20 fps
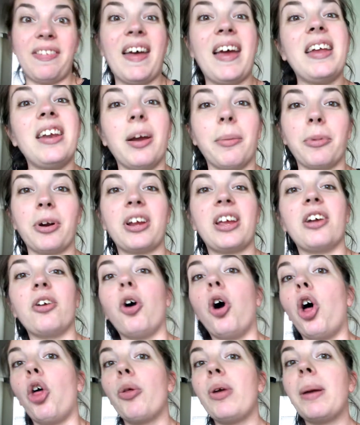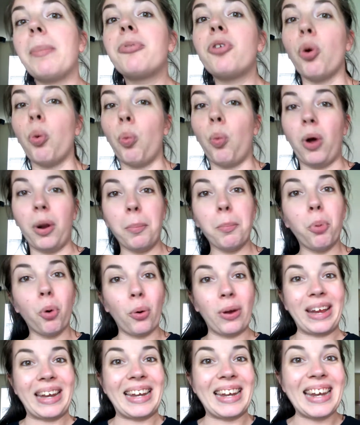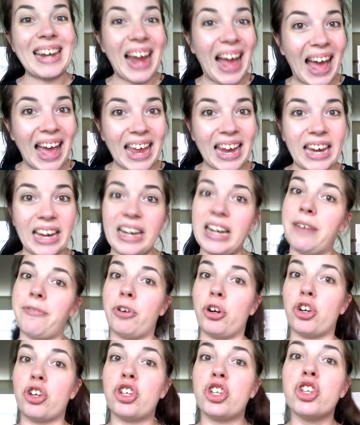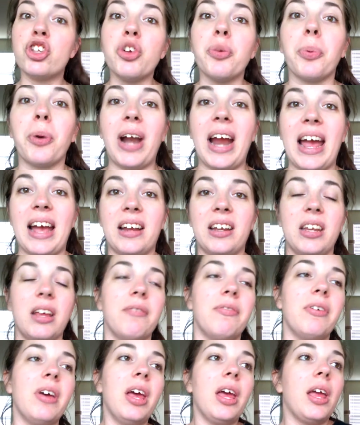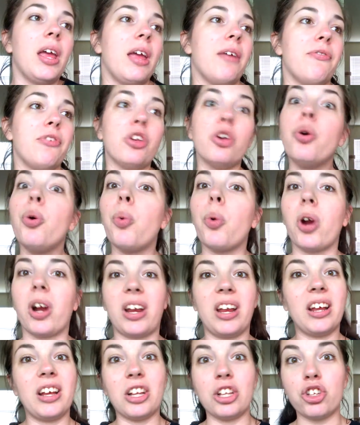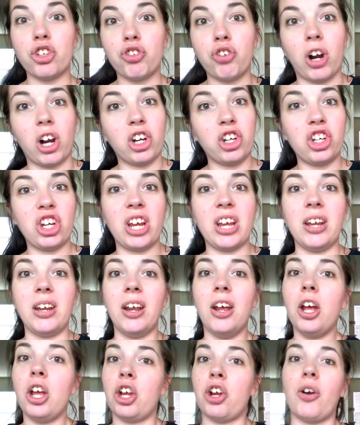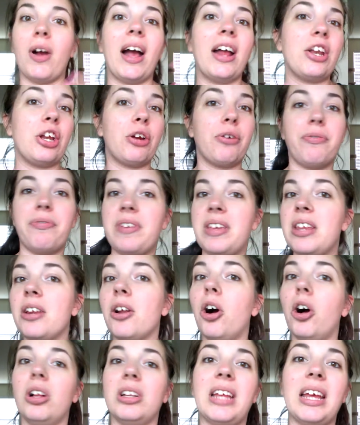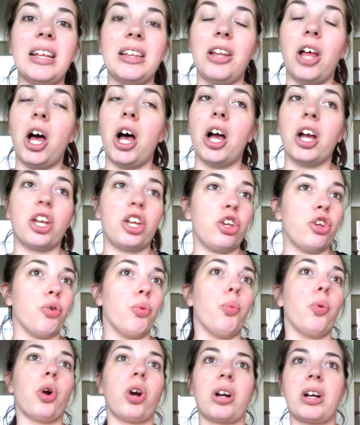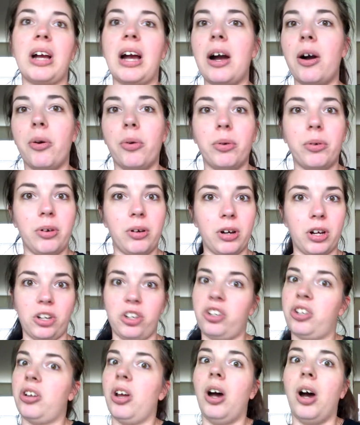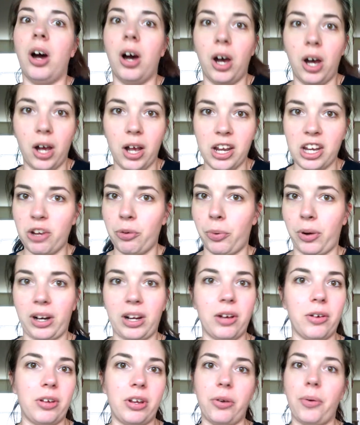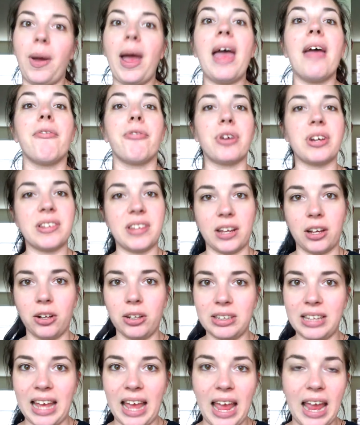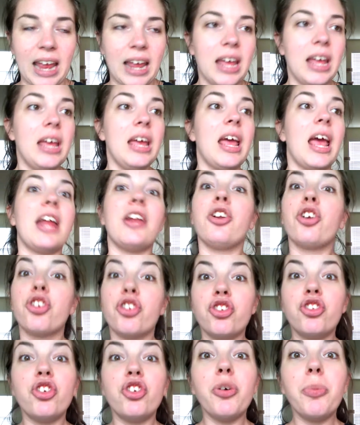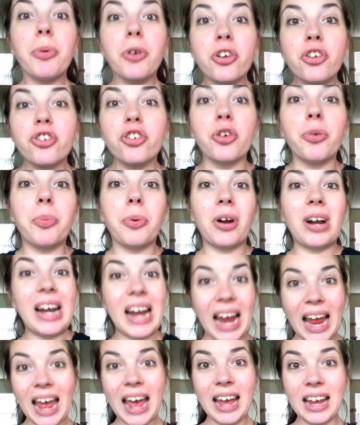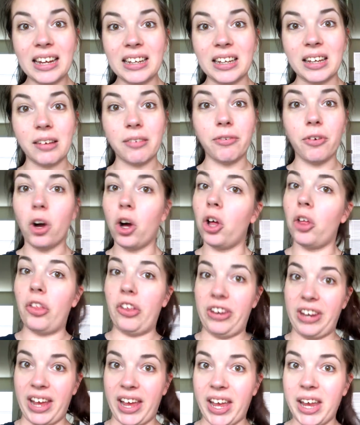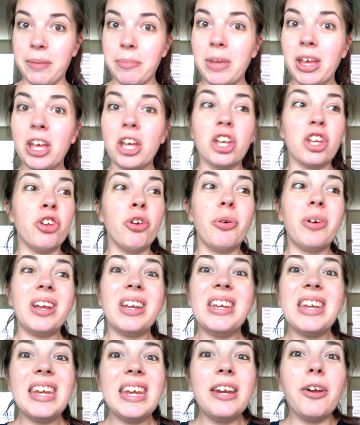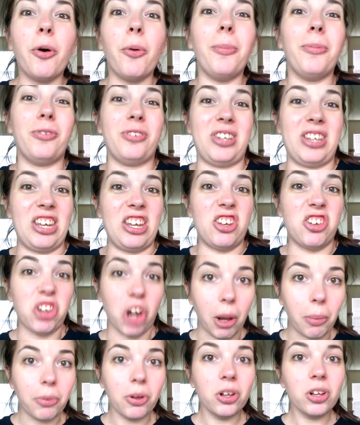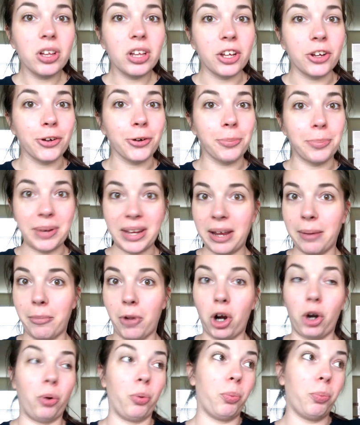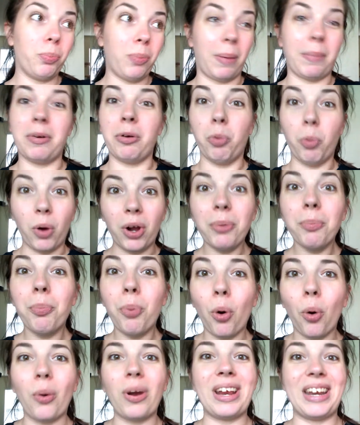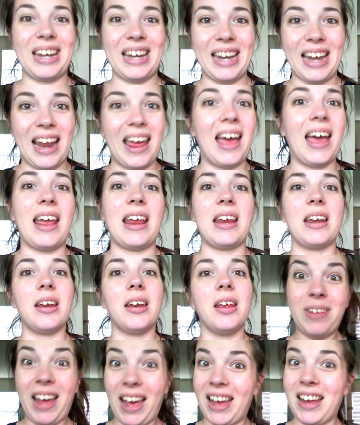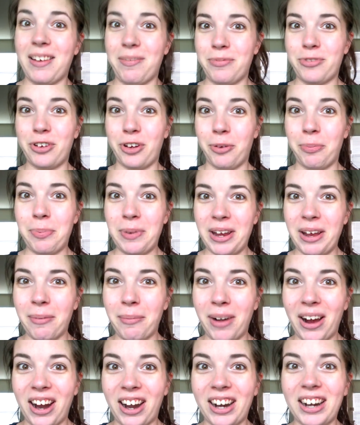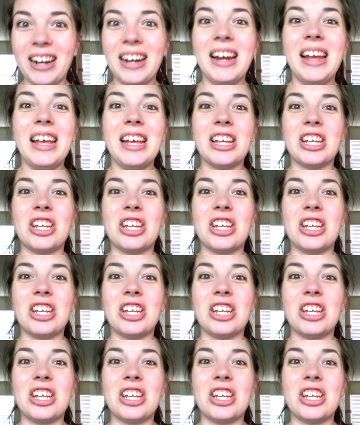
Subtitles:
That number can go all the way up to 1.9 if you're super active. If you work in construction, you're on your feet all day long, you work out a ton, you work out, every single day, and you're super, super active all the time, you could need almost double your BMR. 1.9 times your BMR